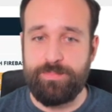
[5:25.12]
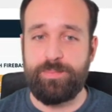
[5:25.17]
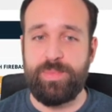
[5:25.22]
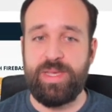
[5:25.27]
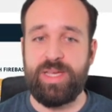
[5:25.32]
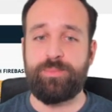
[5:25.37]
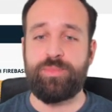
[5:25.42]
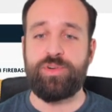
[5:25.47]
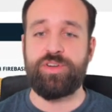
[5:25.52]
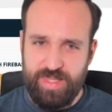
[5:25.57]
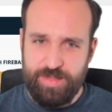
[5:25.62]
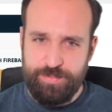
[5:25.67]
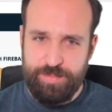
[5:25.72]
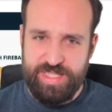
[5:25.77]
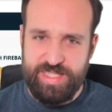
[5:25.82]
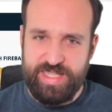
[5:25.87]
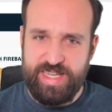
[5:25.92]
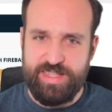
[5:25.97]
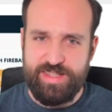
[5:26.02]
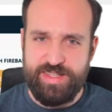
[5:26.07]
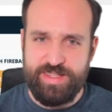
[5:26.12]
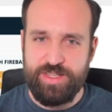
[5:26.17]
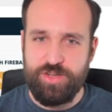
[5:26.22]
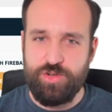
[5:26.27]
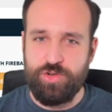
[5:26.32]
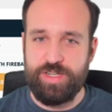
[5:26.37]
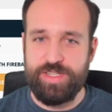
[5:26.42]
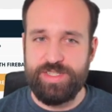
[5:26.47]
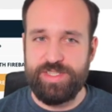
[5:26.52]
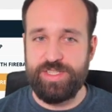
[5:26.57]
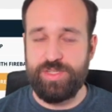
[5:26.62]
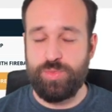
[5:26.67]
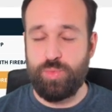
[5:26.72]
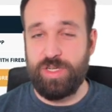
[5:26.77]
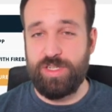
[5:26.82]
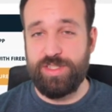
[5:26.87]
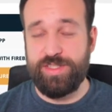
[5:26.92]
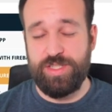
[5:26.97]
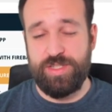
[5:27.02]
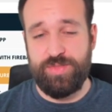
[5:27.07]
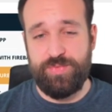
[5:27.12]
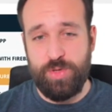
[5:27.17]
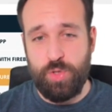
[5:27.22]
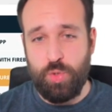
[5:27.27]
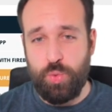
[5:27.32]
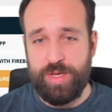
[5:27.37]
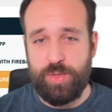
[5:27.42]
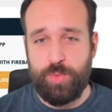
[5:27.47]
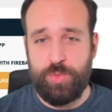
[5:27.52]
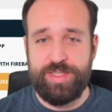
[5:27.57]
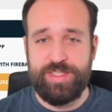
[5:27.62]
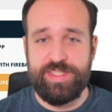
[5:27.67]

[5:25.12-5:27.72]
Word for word: members. Besides the courses, we also have the quick win